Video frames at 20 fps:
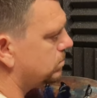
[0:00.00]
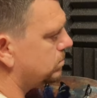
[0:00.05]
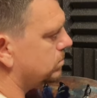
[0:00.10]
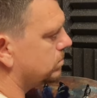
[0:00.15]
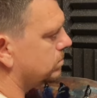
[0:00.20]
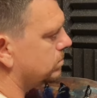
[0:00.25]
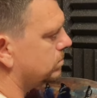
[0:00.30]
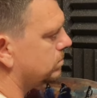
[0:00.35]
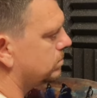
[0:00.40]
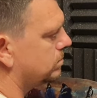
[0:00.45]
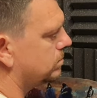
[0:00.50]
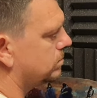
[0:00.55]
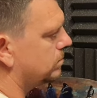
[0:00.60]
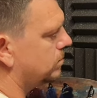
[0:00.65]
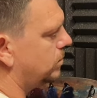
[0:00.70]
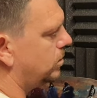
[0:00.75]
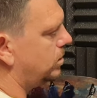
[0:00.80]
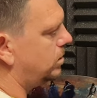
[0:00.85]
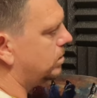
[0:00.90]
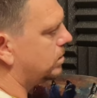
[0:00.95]
Mm.
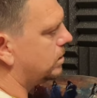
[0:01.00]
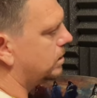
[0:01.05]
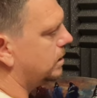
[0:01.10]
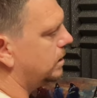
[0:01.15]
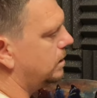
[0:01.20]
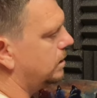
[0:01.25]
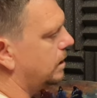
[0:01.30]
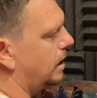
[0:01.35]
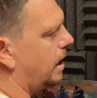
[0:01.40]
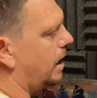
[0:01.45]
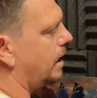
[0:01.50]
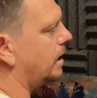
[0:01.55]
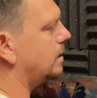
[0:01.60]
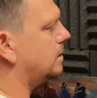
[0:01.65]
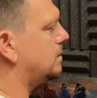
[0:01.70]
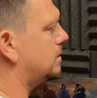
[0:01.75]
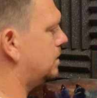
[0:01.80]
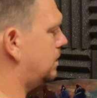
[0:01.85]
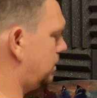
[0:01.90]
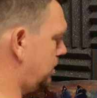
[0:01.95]
Looking
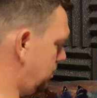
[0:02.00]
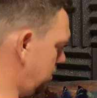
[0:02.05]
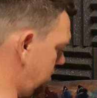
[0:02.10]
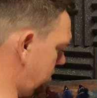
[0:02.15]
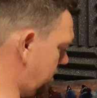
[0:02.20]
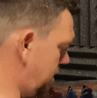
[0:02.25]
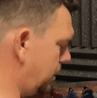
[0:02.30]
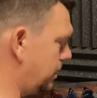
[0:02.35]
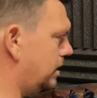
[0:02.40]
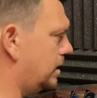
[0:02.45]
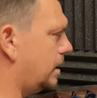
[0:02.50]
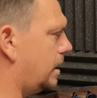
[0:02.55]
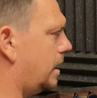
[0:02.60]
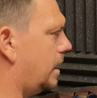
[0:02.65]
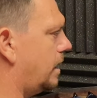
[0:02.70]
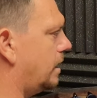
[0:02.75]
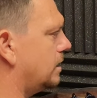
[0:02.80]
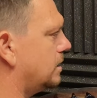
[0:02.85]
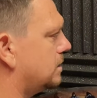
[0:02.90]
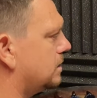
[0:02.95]
nice. Looking
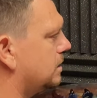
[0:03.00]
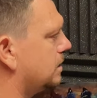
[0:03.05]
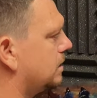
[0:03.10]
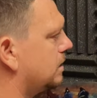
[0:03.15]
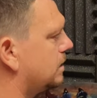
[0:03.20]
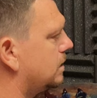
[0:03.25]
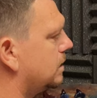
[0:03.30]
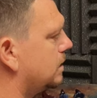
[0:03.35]
nice.